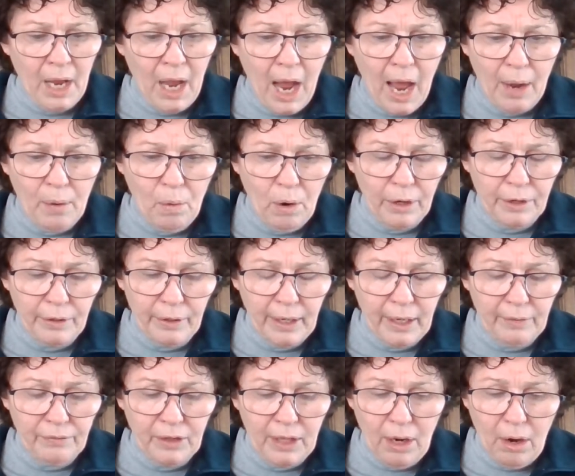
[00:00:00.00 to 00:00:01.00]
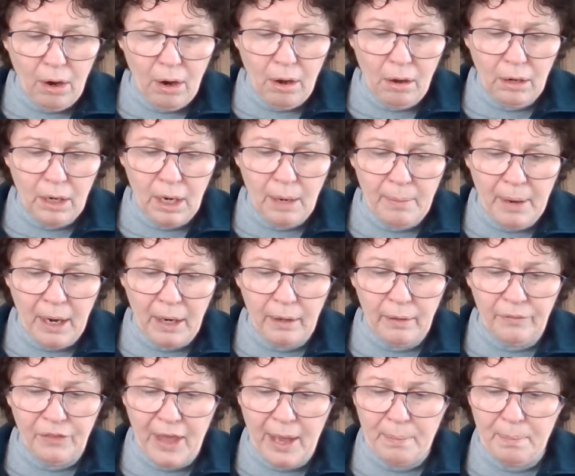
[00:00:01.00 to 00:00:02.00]
I wonder if they all come out
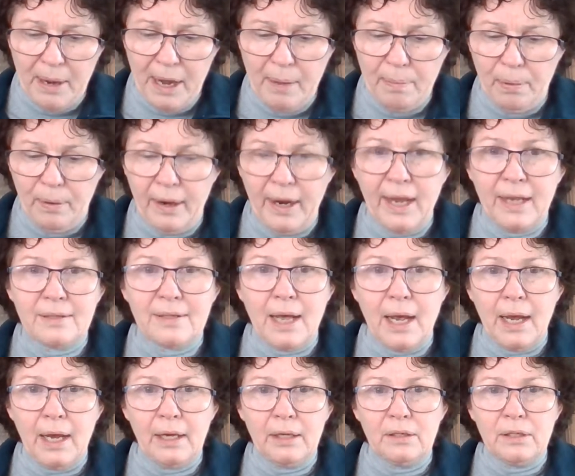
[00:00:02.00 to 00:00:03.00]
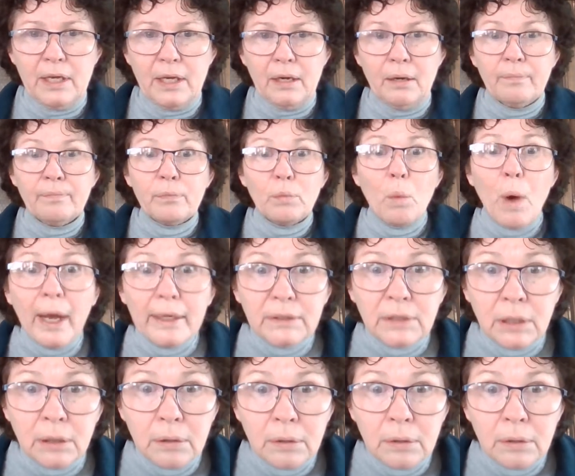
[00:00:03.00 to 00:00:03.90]
of that paper as I did. What?